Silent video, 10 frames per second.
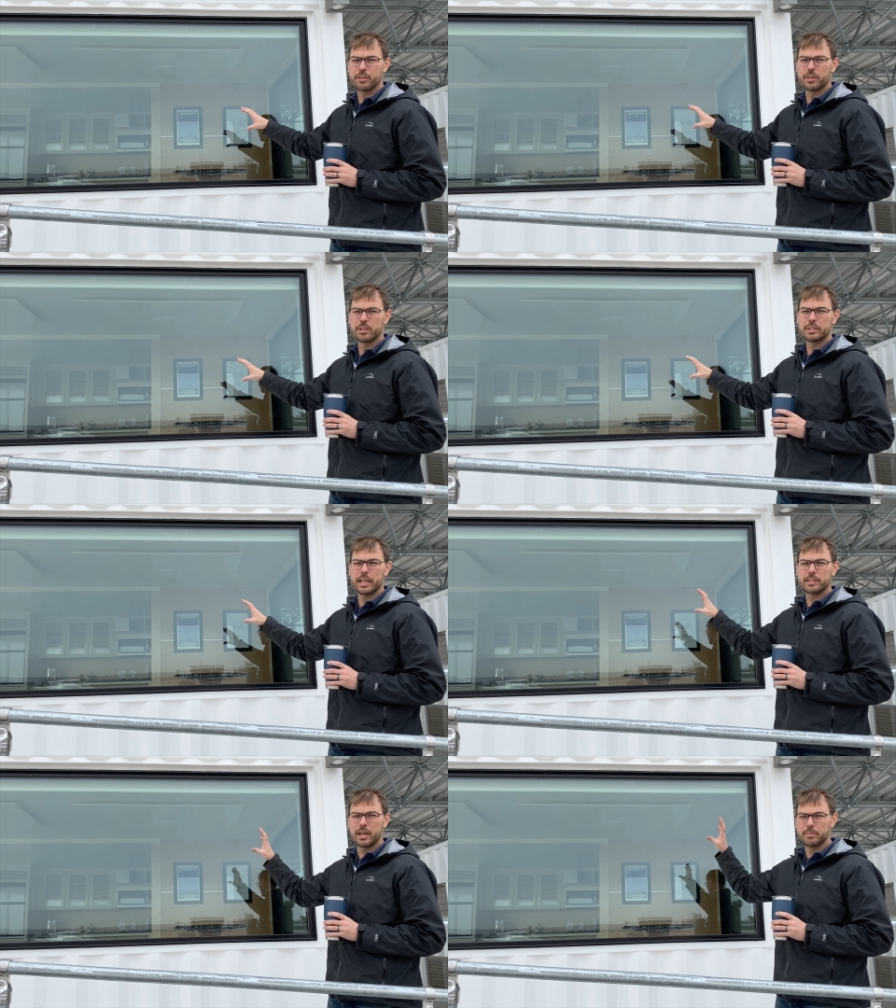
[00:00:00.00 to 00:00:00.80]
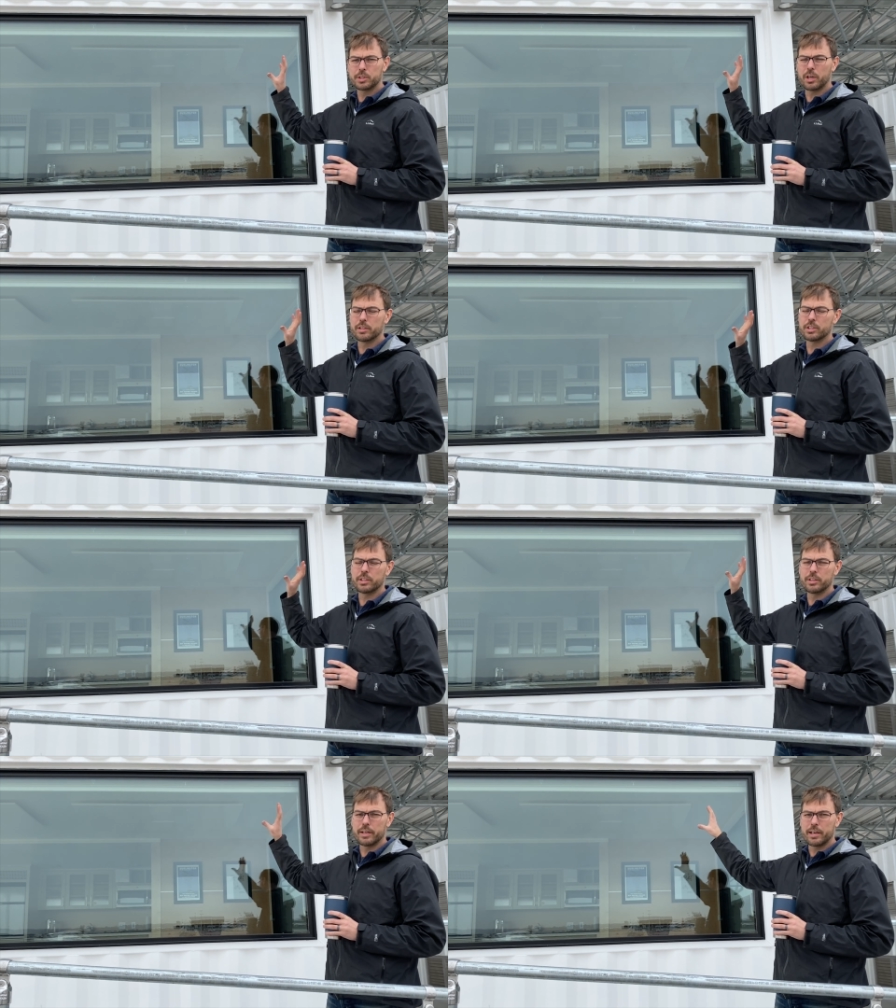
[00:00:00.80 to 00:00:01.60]
you're daytime
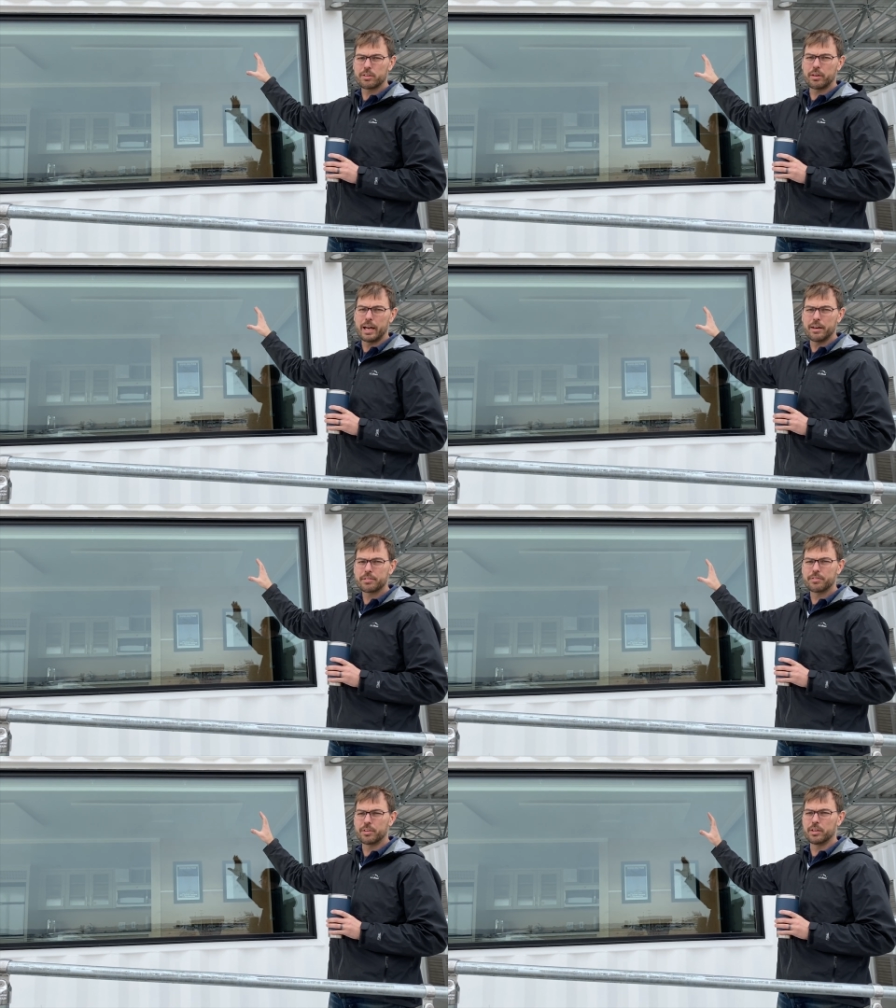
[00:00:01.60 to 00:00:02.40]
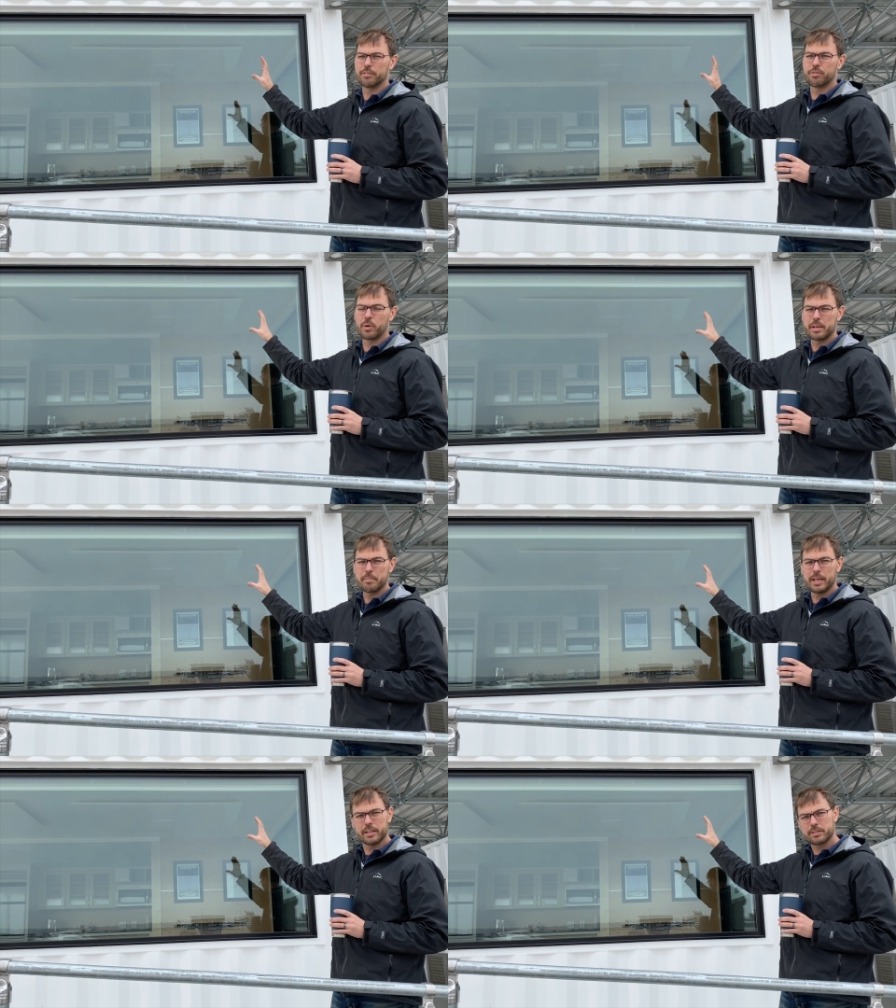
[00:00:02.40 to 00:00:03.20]
charging your aircraft for 40
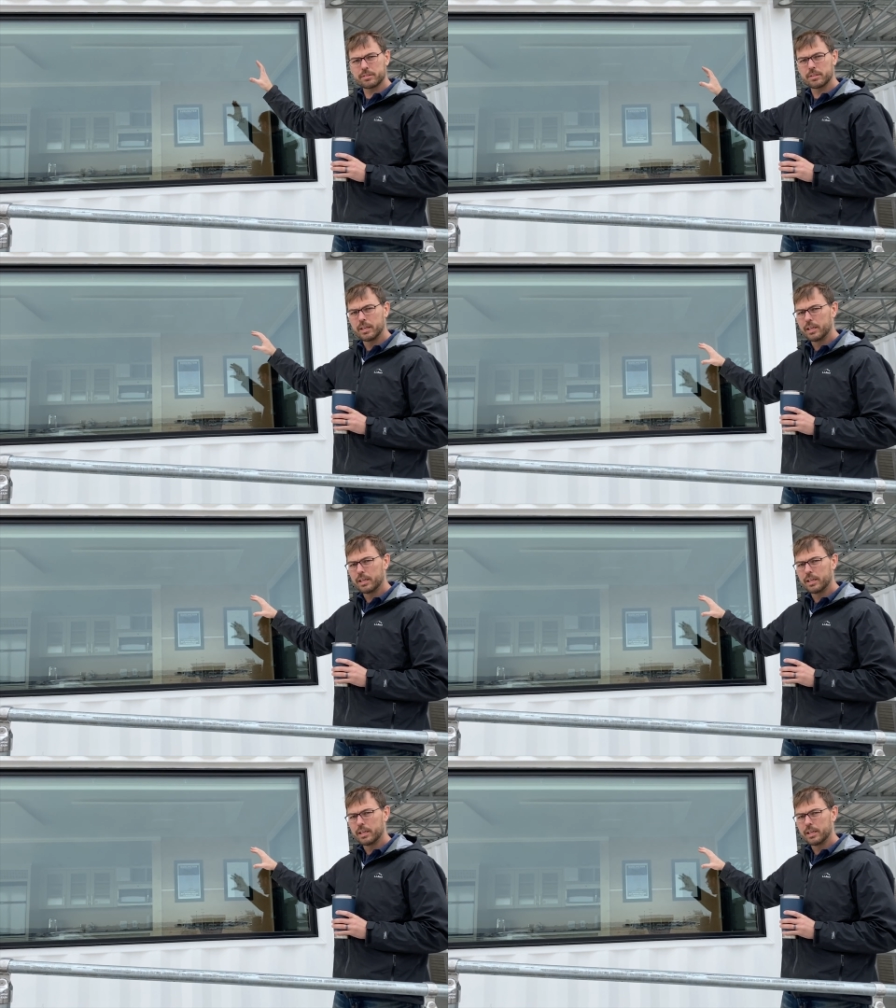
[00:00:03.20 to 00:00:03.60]
minutes,